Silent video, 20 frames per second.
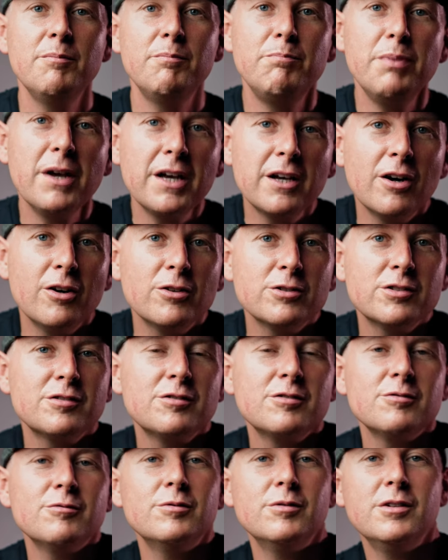
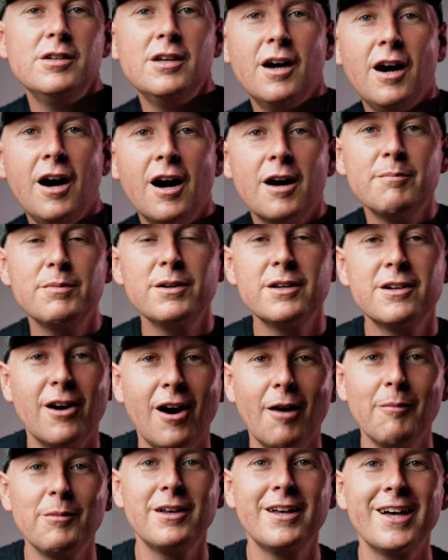because we are
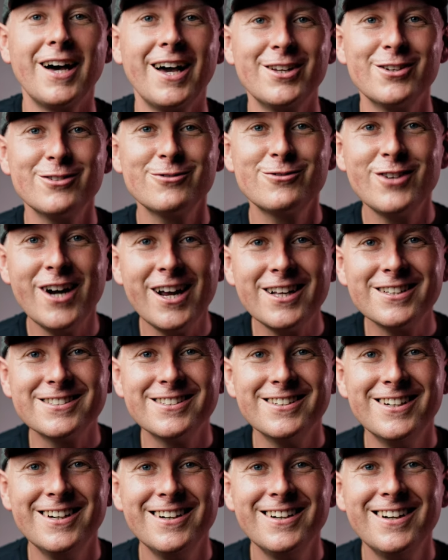becoming kind of
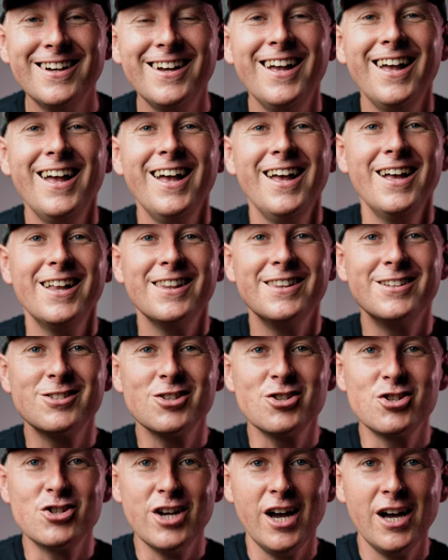friends, huh? This
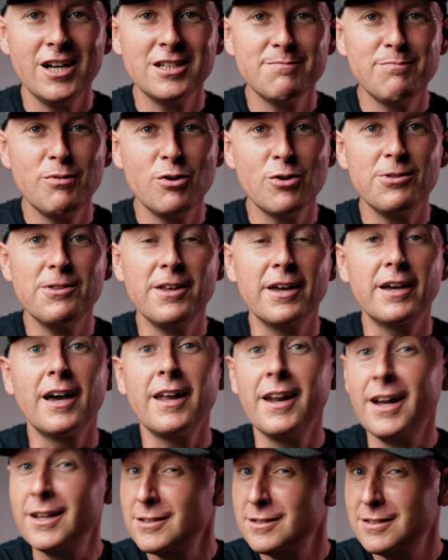is Jack Sputnik
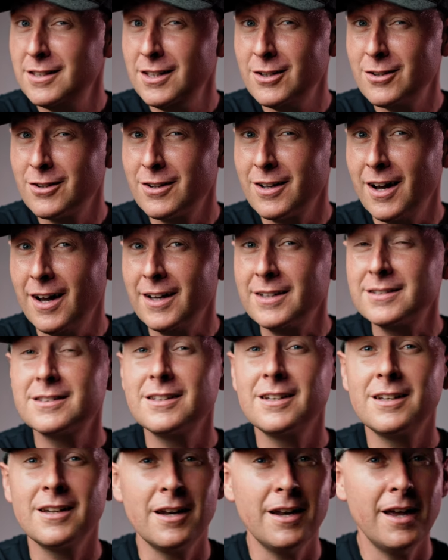and I see you
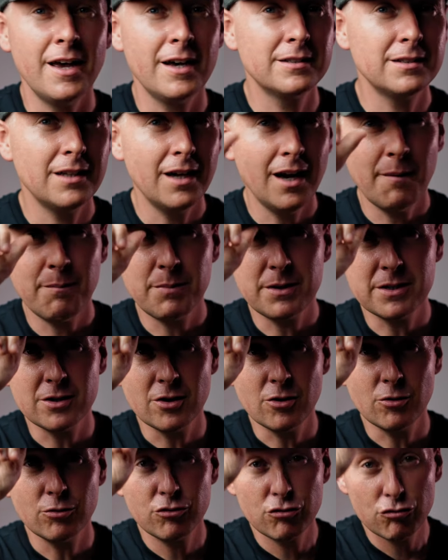guys in the next
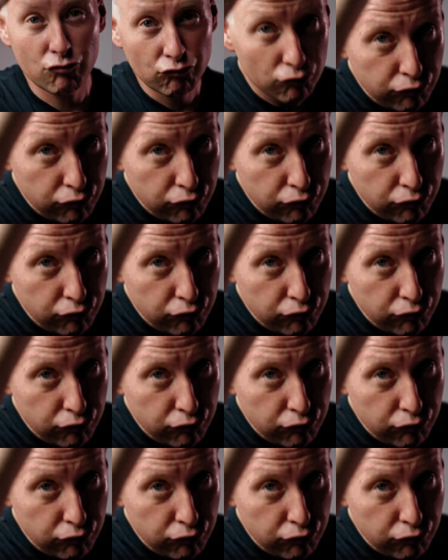episode.